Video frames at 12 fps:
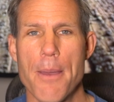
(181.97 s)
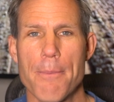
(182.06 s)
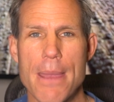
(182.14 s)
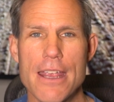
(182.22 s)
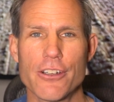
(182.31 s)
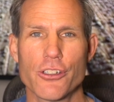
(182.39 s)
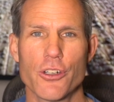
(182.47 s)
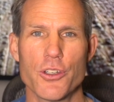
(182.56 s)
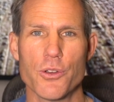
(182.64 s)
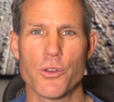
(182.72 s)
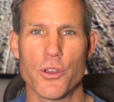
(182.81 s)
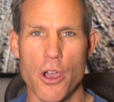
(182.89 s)
make sure
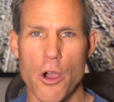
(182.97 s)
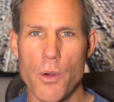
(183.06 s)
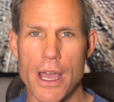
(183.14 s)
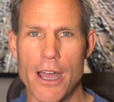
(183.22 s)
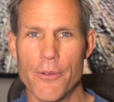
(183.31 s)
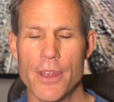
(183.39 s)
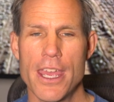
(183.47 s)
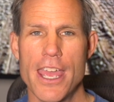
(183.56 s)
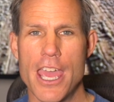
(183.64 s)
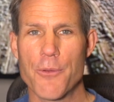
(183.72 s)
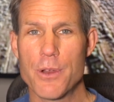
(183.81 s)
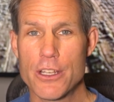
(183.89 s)
you go out
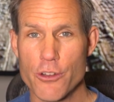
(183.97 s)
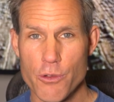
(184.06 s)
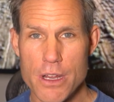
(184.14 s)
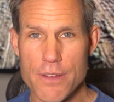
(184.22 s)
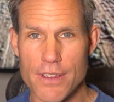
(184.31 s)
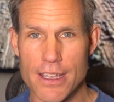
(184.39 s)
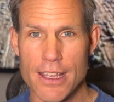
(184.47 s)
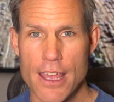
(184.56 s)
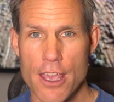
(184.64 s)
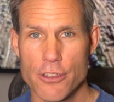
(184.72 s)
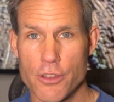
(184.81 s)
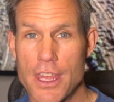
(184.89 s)
and retrieve it
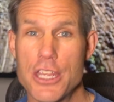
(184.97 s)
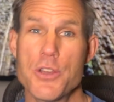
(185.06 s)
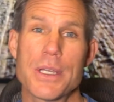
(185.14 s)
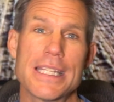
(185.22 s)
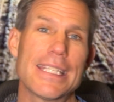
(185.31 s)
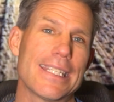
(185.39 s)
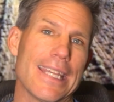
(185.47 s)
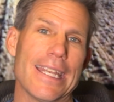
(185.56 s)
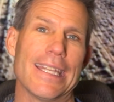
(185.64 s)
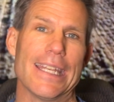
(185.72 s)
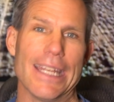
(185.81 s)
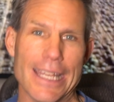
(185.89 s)
so that you can
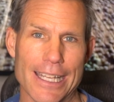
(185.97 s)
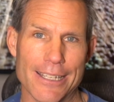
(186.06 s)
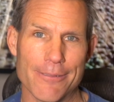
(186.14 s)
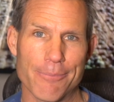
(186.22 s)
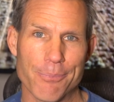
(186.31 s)
send it in.